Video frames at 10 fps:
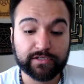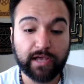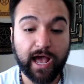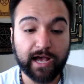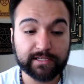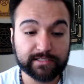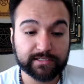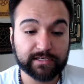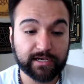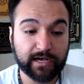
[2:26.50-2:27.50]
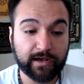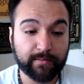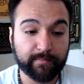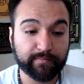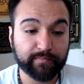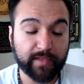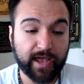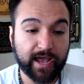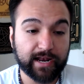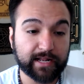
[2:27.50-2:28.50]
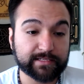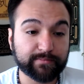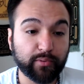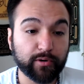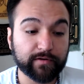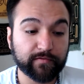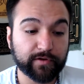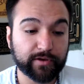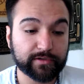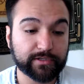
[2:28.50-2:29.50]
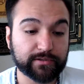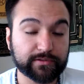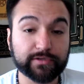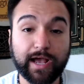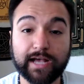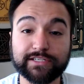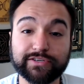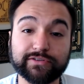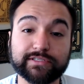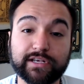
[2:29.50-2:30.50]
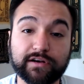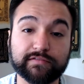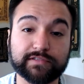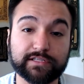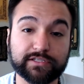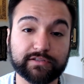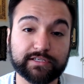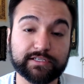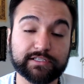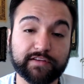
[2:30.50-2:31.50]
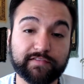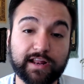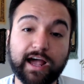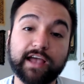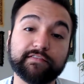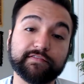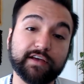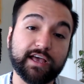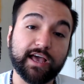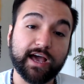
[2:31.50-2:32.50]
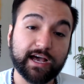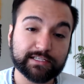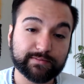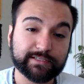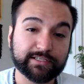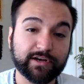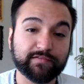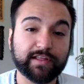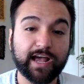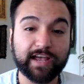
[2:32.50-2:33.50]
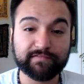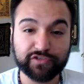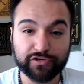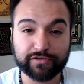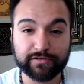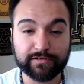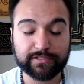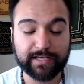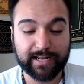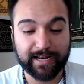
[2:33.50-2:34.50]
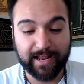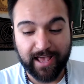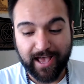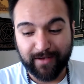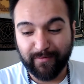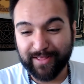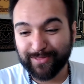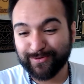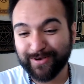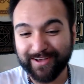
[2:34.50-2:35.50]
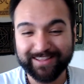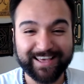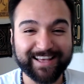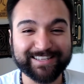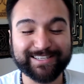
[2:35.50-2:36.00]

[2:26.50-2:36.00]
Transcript: ask, and it's important for you to ask yourselves. And so this is stuff that I've asked myself, that I've journaled and went through all that